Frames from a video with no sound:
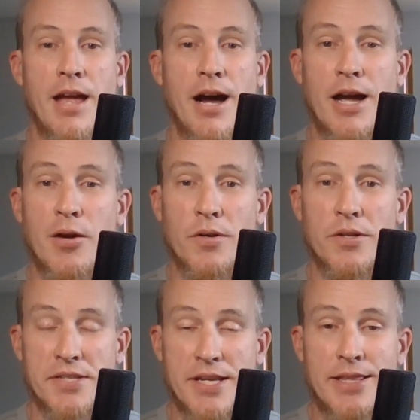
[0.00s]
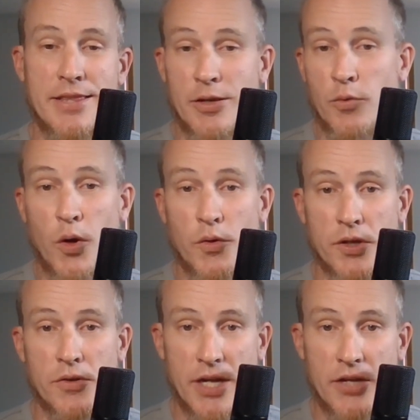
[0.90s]
I was in the
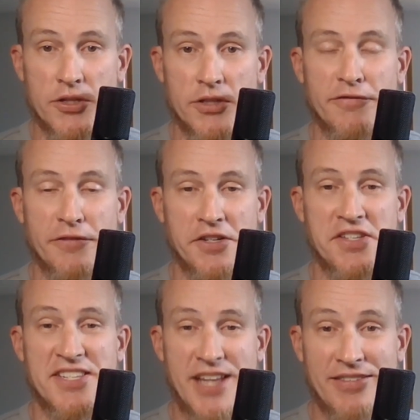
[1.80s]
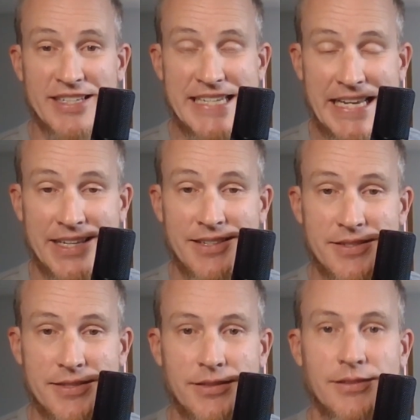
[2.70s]
Roseau dungeon for 7
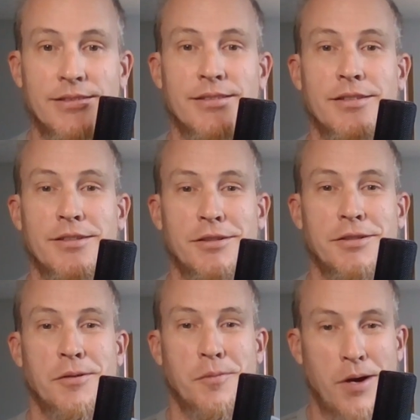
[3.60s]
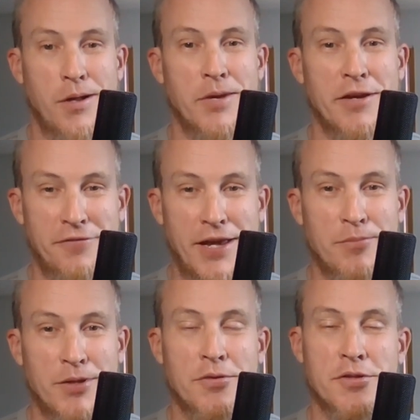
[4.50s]
days, while my
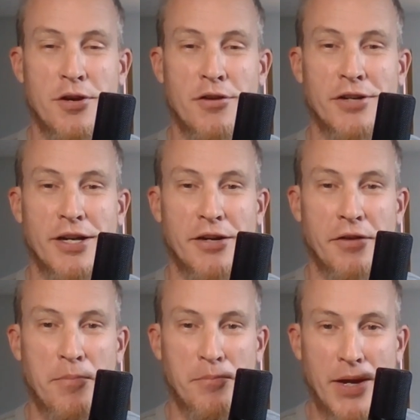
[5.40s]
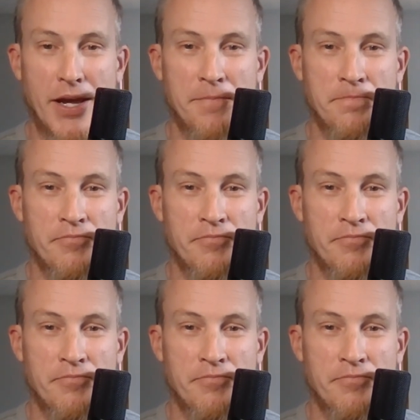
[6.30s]
family was over in Grand Bay,